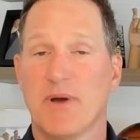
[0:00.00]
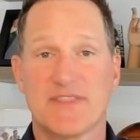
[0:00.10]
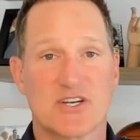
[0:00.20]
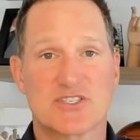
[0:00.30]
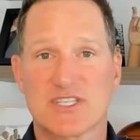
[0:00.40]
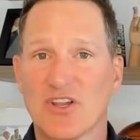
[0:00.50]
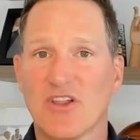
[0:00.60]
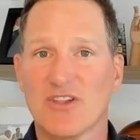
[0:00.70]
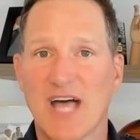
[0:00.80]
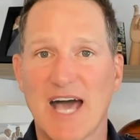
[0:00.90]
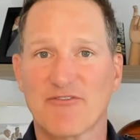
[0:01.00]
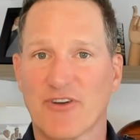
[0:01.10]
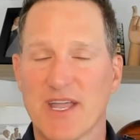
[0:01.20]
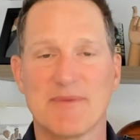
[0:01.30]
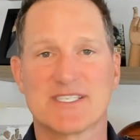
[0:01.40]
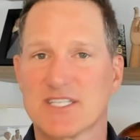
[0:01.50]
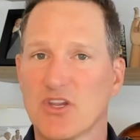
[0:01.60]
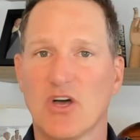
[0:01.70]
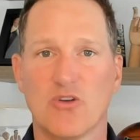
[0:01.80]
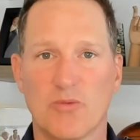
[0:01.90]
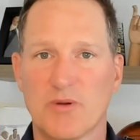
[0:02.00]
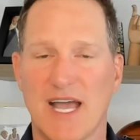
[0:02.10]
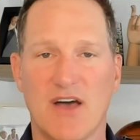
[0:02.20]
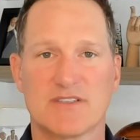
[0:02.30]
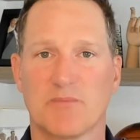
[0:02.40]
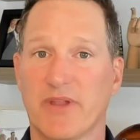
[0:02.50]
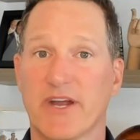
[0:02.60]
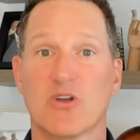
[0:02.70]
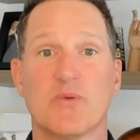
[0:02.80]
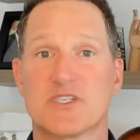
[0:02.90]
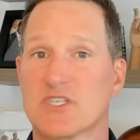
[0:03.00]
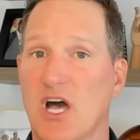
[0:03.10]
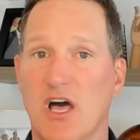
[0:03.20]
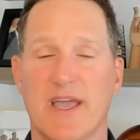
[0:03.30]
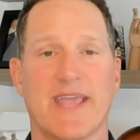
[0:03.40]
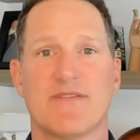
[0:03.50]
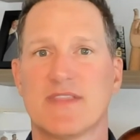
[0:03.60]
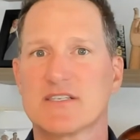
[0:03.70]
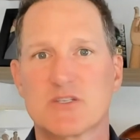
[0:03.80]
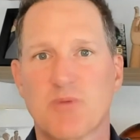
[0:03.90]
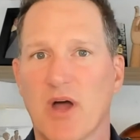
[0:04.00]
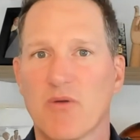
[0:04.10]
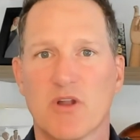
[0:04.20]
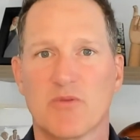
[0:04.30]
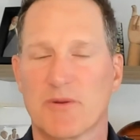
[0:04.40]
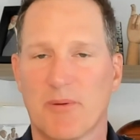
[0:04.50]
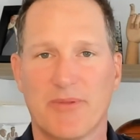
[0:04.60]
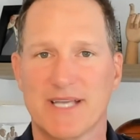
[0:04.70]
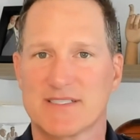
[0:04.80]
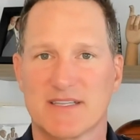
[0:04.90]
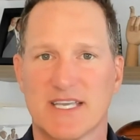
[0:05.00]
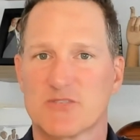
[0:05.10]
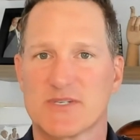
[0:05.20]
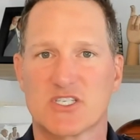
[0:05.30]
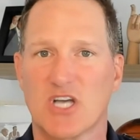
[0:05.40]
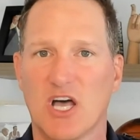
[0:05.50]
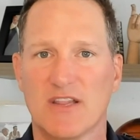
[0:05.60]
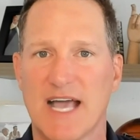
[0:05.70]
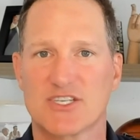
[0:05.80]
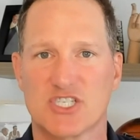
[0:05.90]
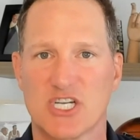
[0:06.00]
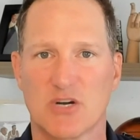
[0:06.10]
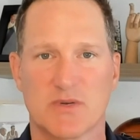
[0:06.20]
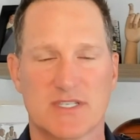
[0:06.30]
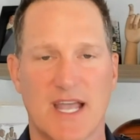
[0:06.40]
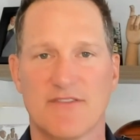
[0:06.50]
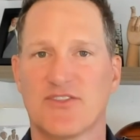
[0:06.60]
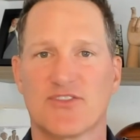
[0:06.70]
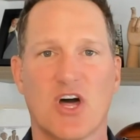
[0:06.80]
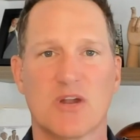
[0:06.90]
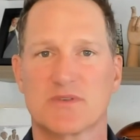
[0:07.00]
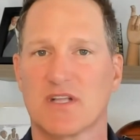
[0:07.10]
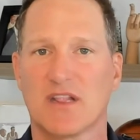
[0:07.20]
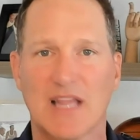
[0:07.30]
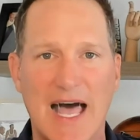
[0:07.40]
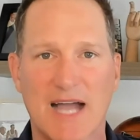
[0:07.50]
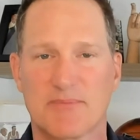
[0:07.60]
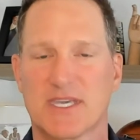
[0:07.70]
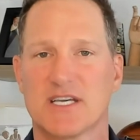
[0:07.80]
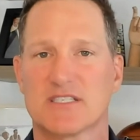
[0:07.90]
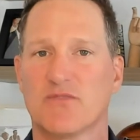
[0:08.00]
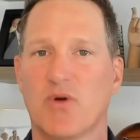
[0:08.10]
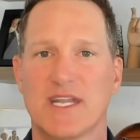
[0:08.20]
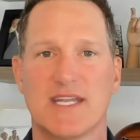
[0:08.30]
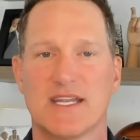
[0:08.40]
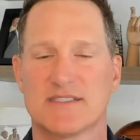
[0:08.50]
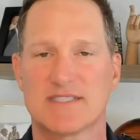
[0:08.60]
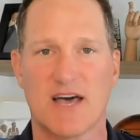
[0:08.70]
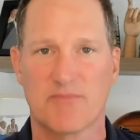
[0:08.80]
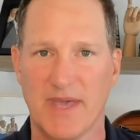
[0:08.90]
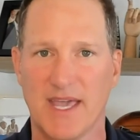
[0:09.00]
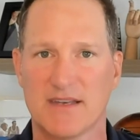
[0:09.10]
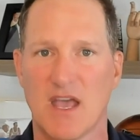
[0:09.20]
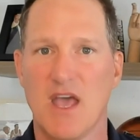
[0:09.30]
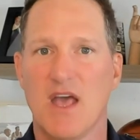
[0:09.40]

but there's still a lot for him. He's still a uber talented player who we saw, and this is probably one of the more perplexing things we saw last year was everybody thought it was a lock because of what he did in South Bend